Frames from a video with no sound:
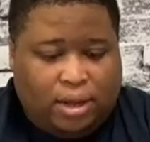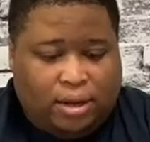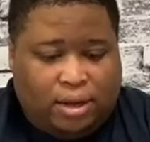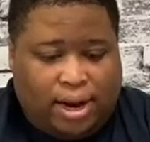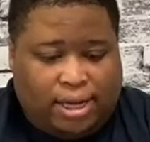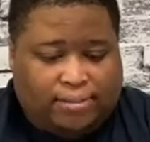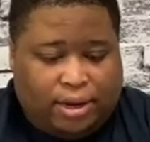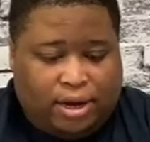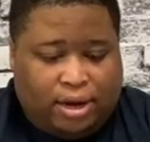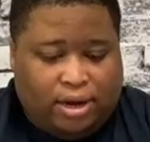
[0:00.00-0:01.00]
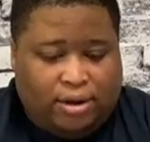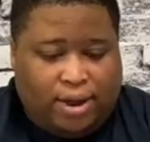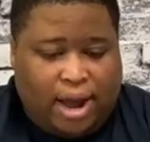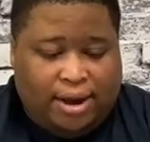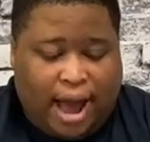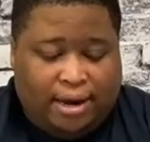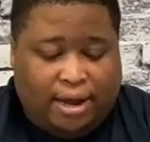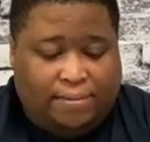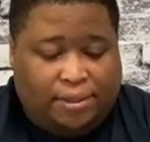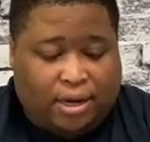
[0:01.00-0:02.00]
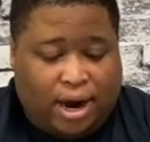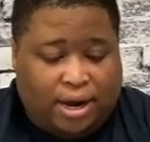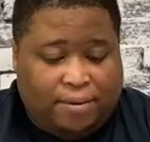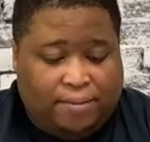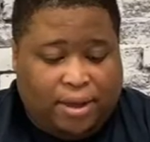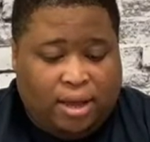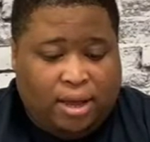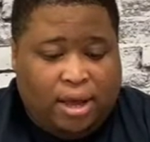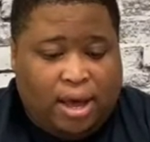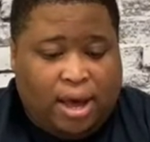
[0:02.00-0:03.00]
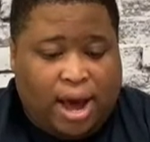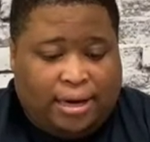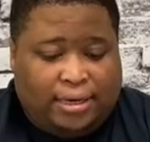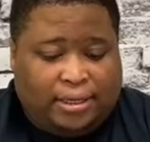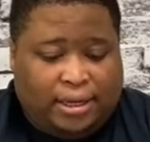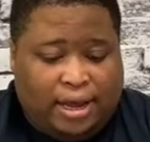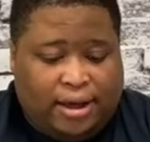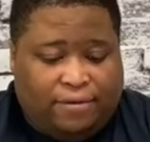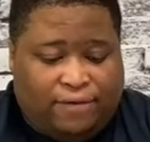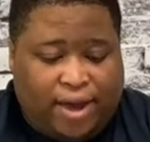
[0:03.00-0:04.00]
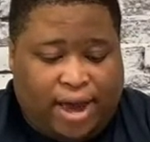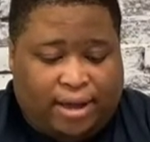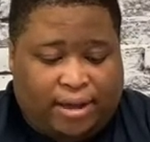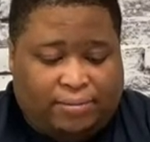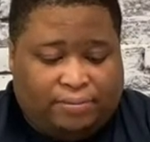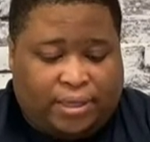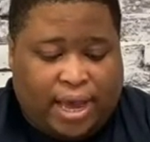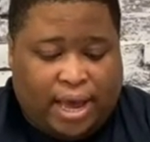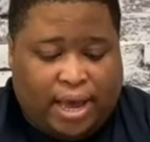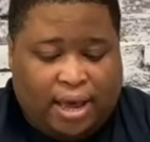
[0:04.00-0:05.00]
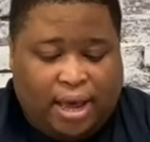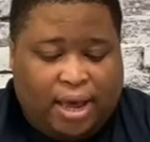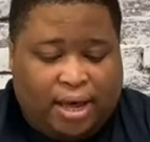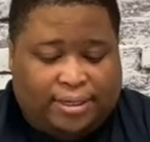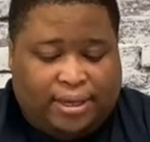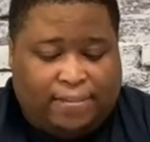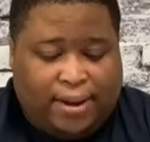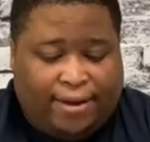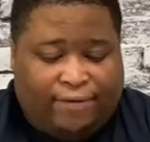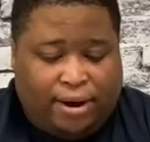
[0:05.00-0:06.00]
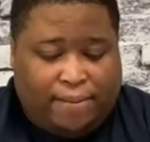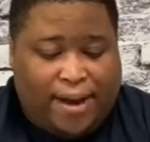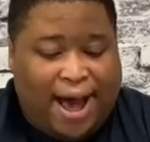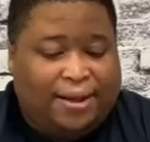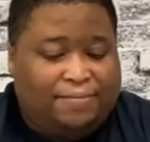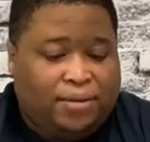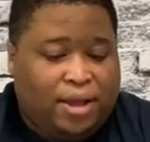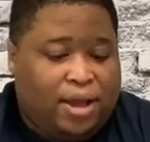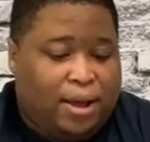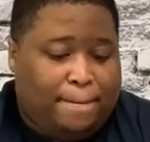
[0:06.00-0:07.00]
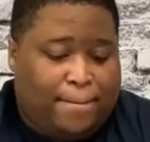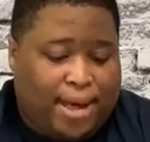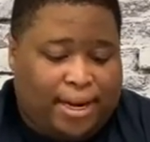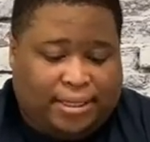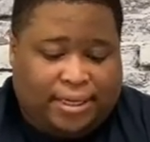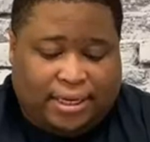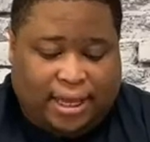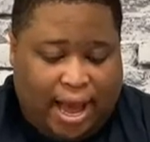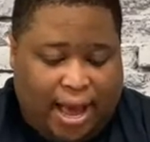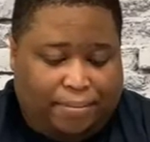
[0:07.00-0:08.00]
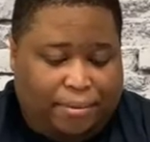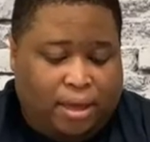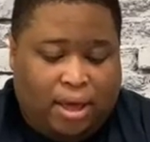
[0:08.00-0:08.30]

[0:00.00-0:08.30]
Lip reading: You know, that's my girl. I love me some Cardi B. I just love the fact that somebody from the bottom made it to the top.